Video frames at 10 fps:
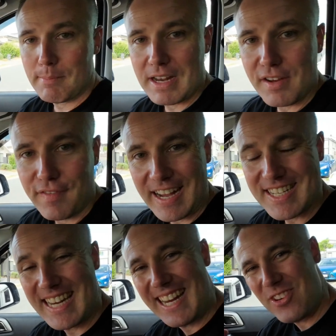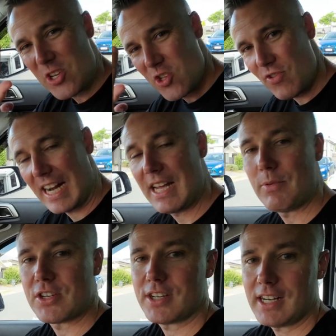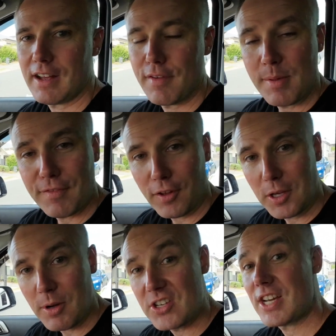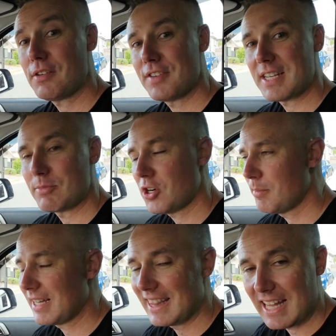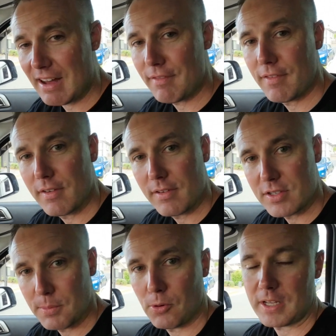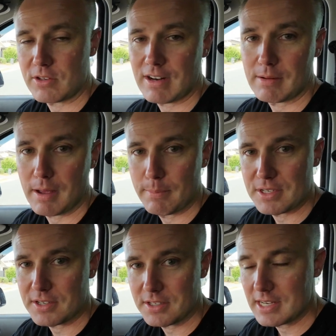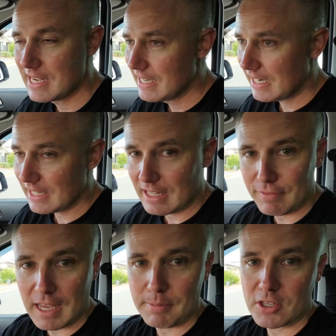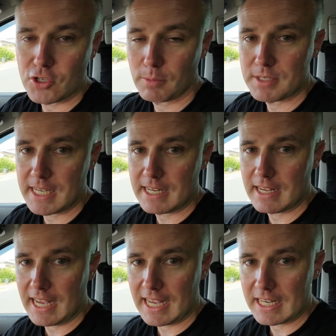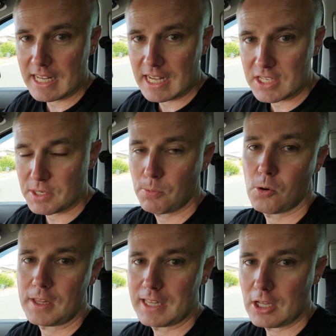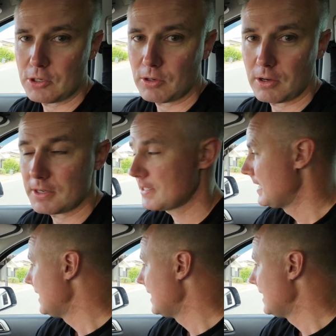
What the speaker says: manufactured here in Australia, which, you know, if you've been following my channel for some time, I love supporting Australian-made businesses. I love keeping the jobs here and supporting the local guys.